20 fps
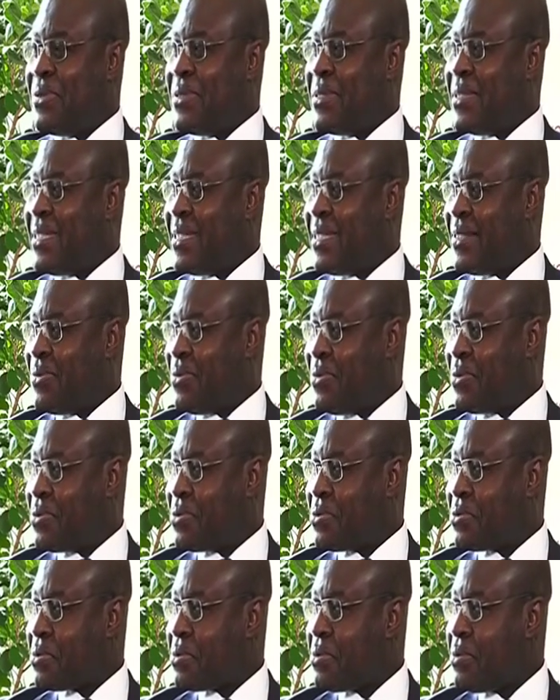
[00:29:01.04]
mean you are
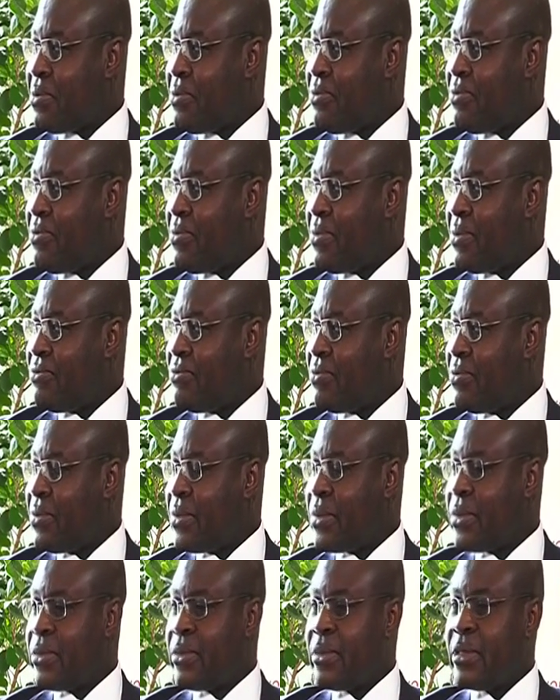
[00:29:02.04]
coming from six months to
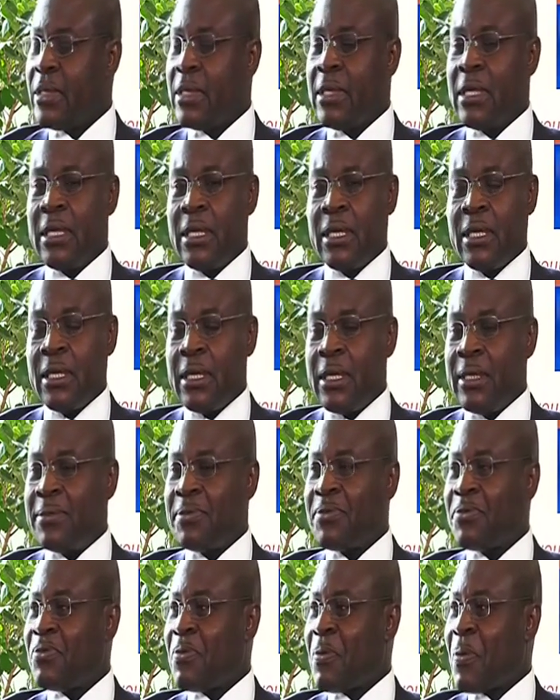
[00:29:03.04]
three months, which is still
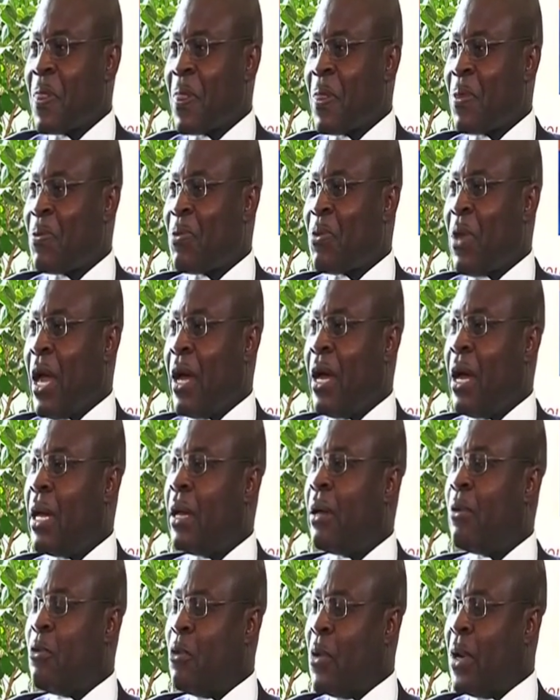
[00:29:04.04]
too long.
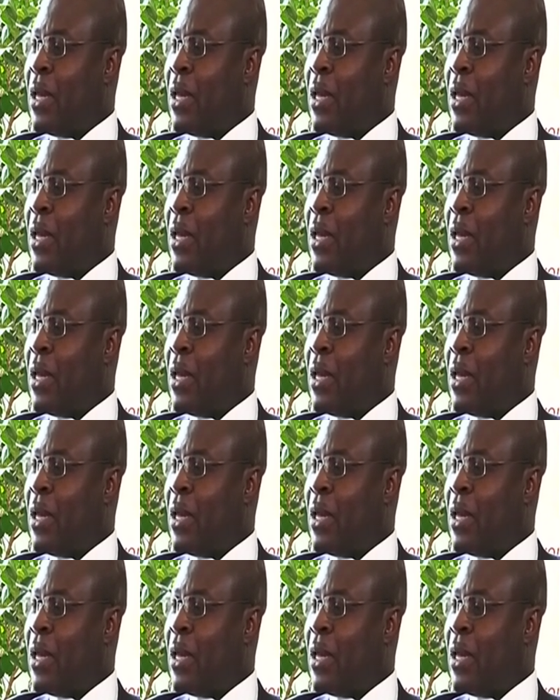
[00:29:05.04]
Well,